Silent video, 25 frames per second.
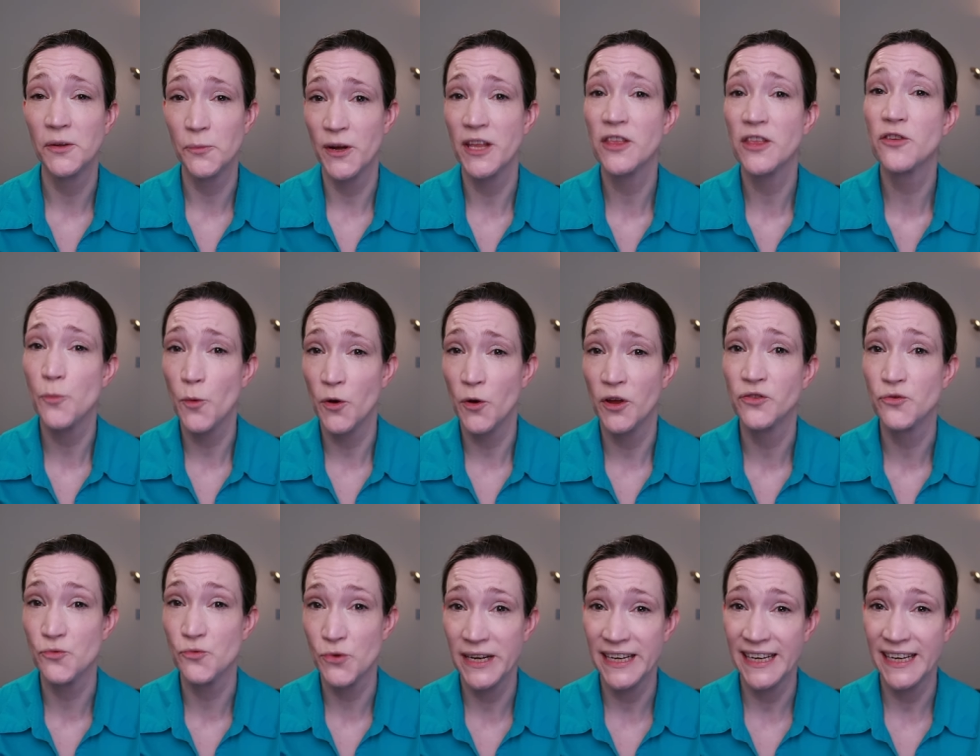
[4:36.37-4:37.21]
which
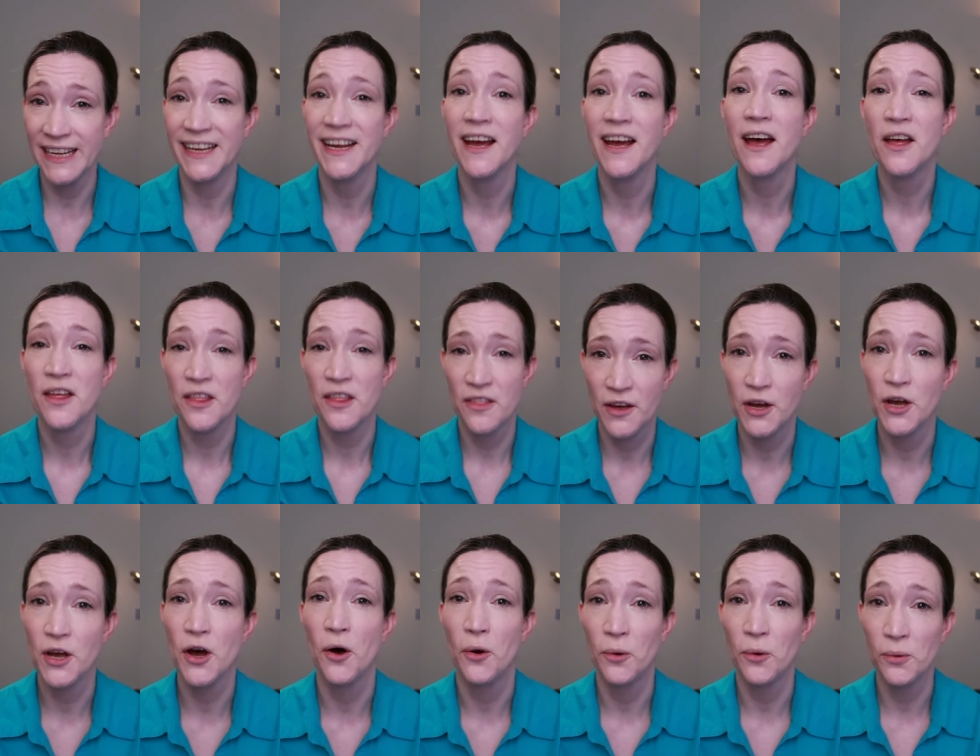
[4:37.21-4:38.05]
was really the
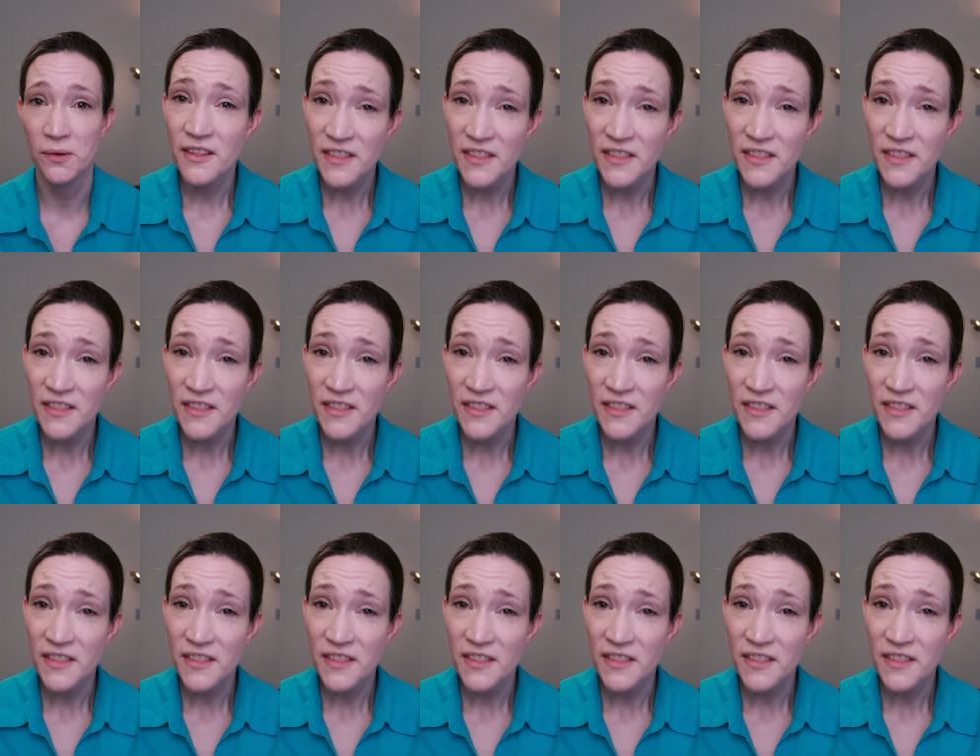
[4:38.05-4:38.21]
goal.